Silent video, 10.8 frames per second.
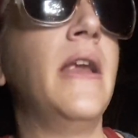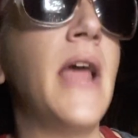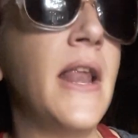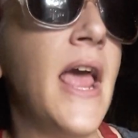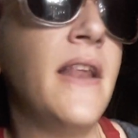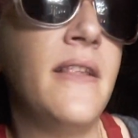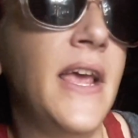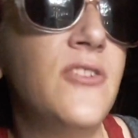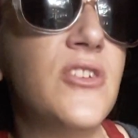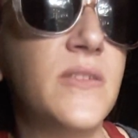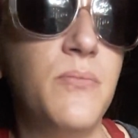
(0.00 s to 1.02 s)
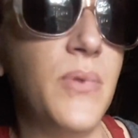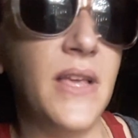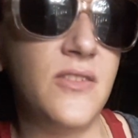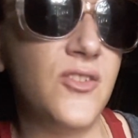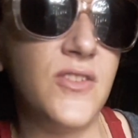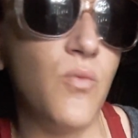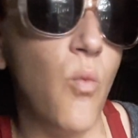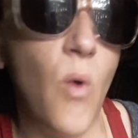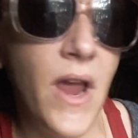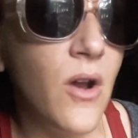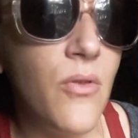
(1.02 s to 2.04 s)
And it's just
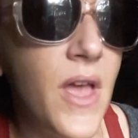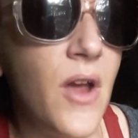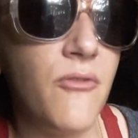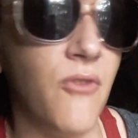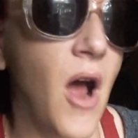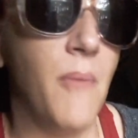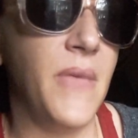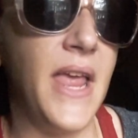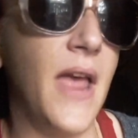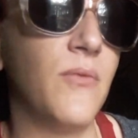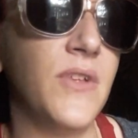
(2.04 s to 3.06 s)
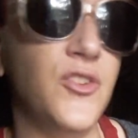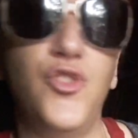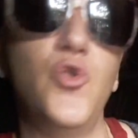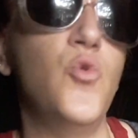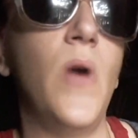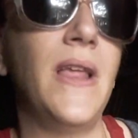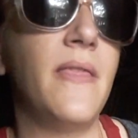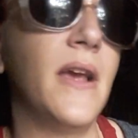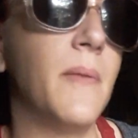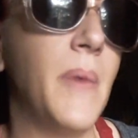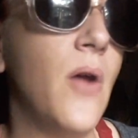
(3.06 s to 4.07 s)
where they're from. They can't really do
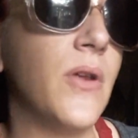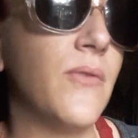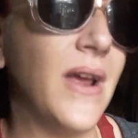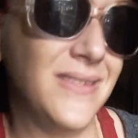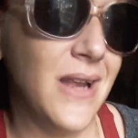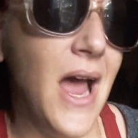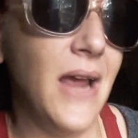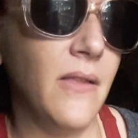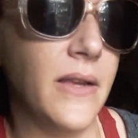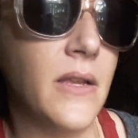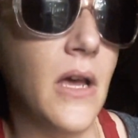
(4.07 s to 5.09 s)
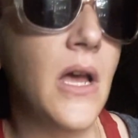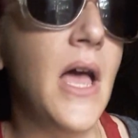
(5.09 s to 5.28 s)
anything about it, right? It's an island.